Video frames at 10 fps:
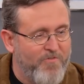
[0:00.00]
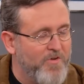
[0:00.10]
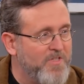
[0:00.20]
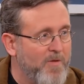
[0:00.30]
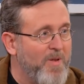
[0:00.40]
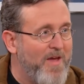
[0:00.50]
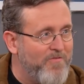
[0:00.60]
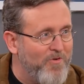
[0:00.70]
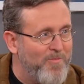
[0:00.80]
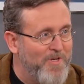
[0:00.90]
focusing on a
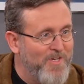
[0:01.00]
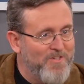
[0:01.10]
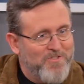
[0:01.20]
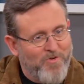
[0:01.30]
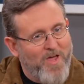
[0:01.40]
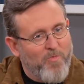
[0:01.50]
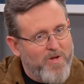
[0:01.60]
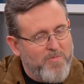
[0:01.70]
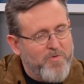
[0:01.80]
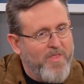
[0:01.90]
platform. So kind of
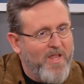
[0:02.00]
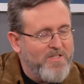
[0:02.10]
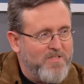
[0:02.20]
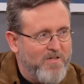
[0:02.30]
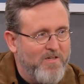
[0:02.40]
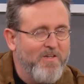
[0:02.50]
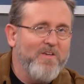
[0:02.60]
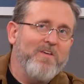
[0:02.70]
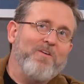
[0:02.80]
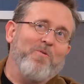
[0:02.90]
reading between the lines here,
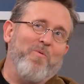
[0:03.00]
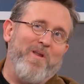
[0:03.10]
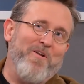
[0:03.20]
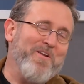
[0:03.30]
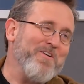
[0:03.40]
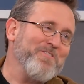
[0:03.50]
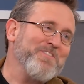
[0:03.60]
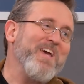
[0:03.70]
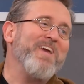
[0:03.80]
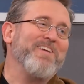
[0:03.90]
what I don't hear you
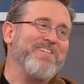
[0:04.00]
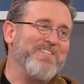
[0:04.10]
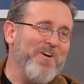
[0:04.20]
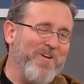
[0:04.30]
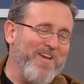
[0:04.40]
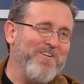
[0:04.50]
saying is, okay,